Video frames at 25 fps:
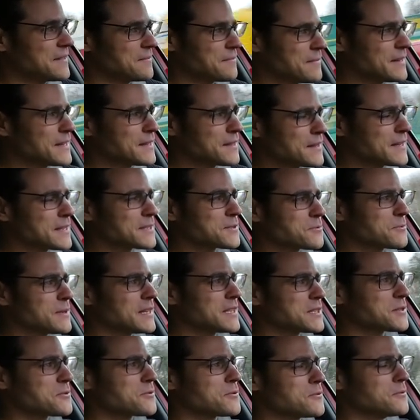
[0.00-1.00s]
But I think it's
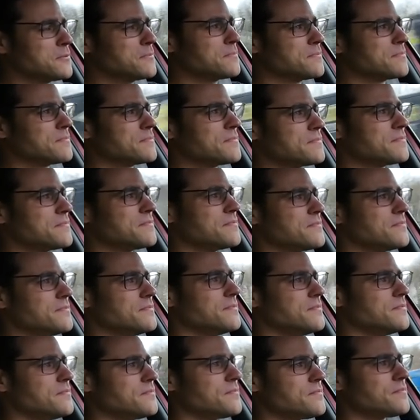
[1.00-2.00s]
really true.
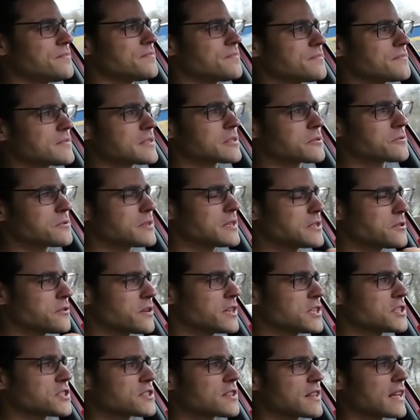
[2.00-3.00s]
So in
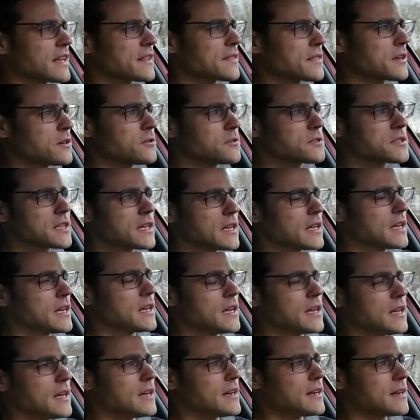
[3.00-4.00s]
situations like those,
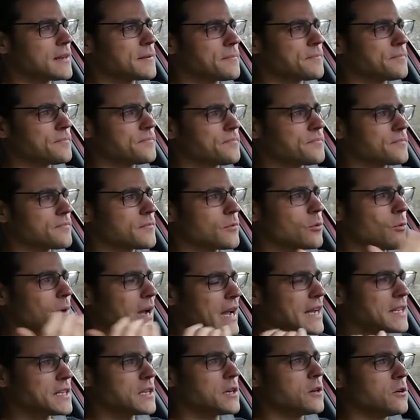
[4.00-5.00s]
um,
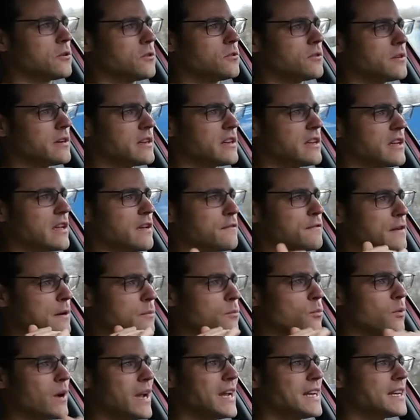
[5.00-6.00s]
where I know if
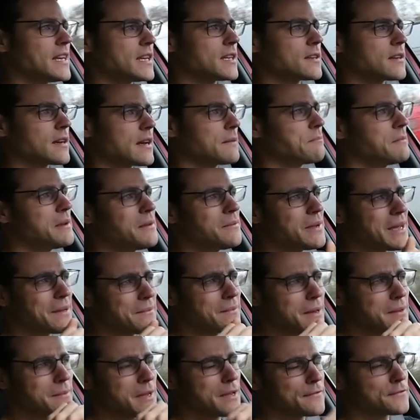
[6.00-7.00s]
I'm waiting, I maybe
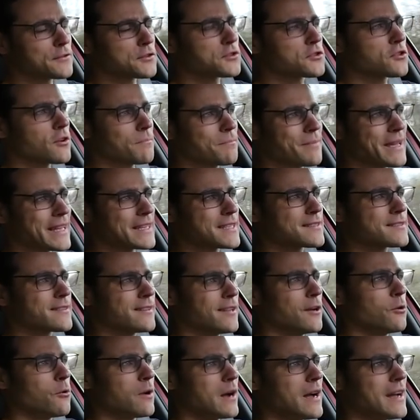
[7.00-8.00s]
maybe have to stop, get
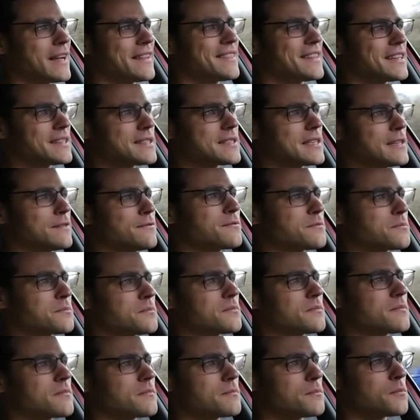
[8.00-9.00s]
slower, and that's
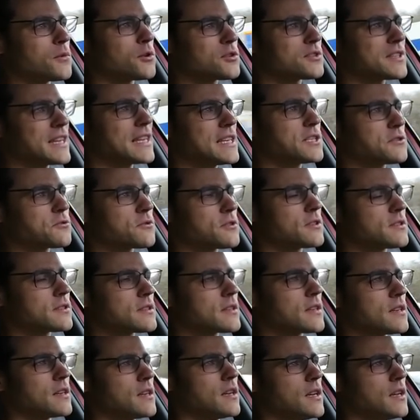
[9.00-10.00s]
even more
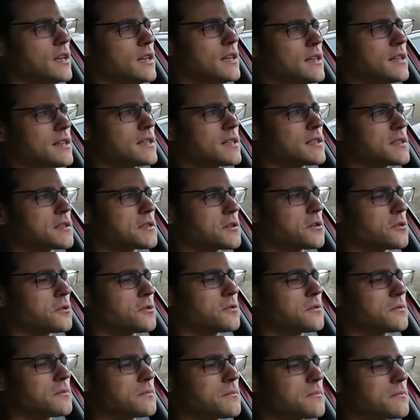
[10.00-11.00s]
dangerous.
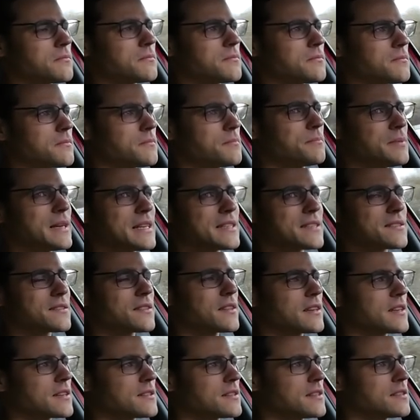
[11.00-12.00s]
So, best
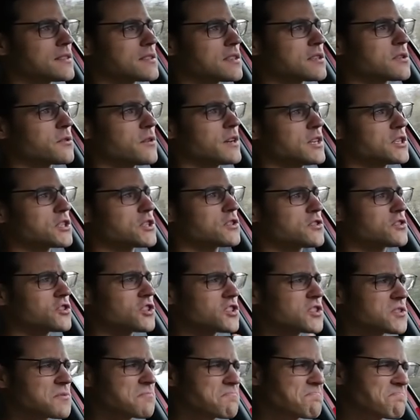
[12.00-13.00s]
thing in this situation is
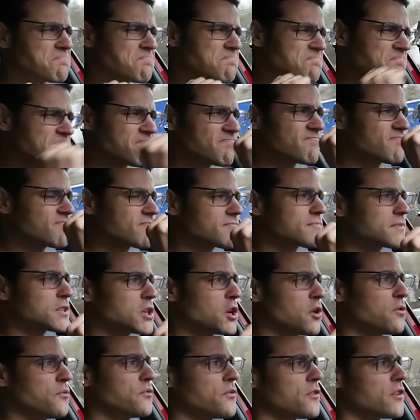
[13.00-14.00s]
just
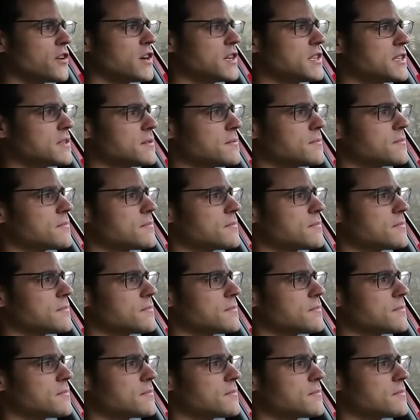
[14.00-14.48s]
go for it